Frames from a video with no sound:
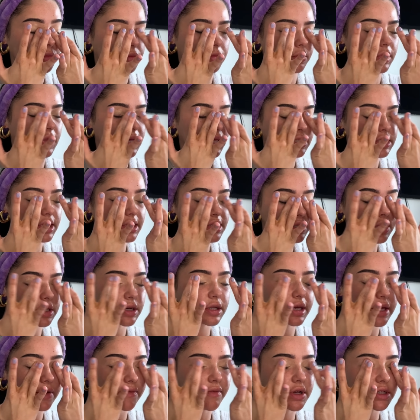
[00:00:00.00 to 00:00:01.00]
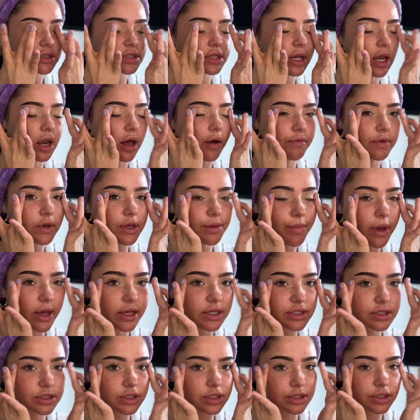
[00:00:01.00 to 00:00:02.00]
This is gonna give us a lovely
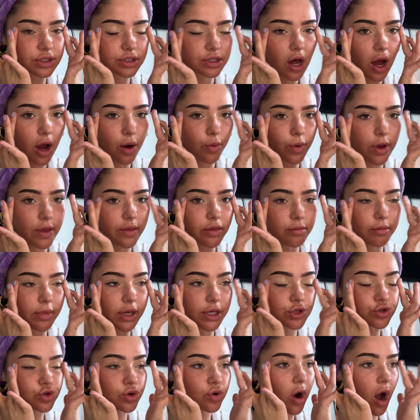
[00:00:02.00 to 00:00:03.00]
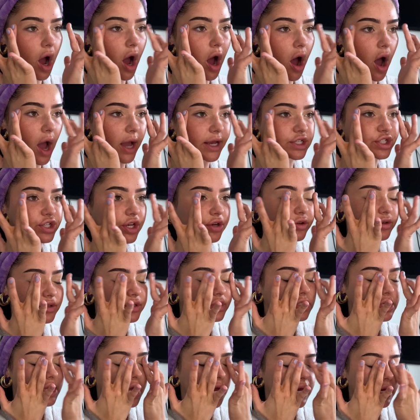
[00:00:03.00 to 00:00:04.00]
base to start with. Make sure our eyeshadow
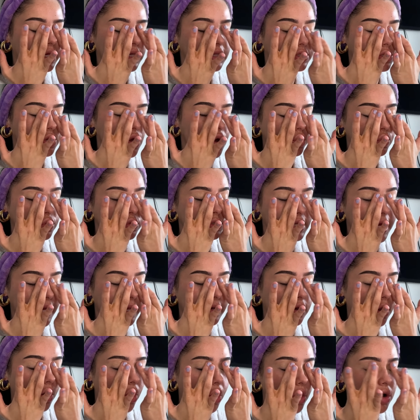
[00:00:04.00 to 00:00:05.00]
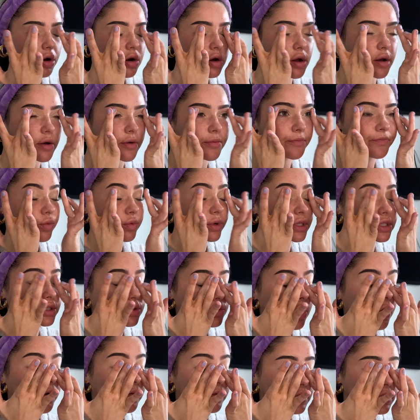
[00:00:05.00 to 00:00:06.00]
stays all day long, which is
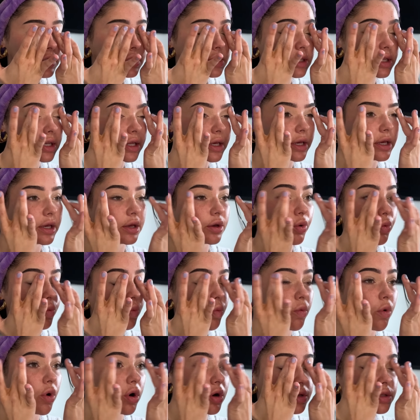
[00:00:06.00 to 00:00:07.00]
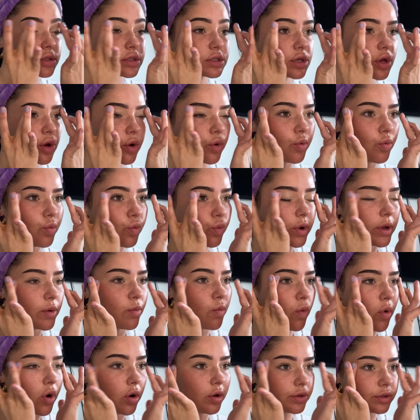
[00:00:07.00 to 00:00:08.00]
obviously what we
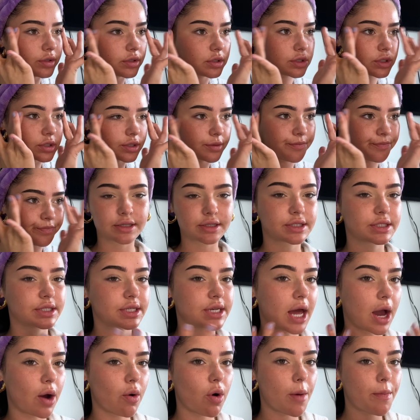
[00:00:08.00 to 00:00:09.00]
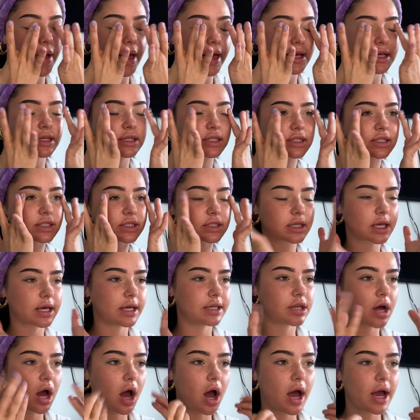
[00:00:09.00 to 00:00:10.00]
want. So now our base
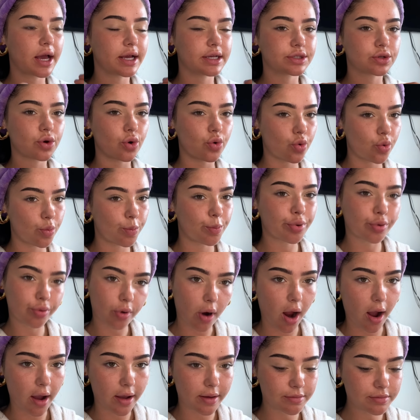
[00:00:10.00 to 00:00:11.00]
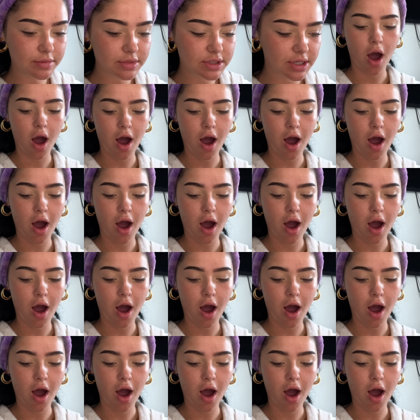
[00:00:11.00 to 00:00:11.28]
and eyes are all primed.